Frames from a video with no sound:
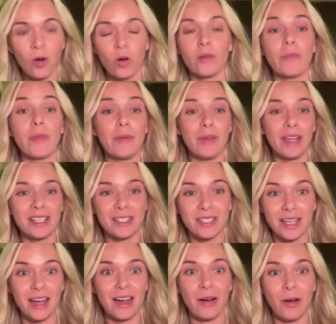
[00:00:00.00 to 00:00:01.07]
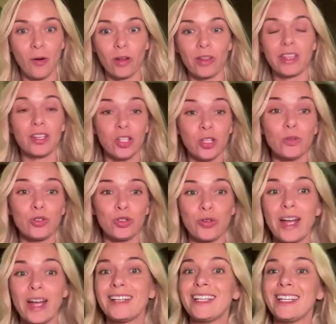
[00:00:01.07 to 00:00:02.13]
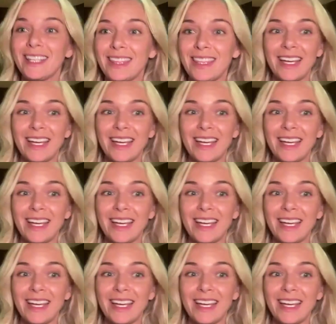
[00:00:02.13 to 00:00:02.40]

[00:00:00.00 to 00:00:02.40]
Or maybe or the new trendy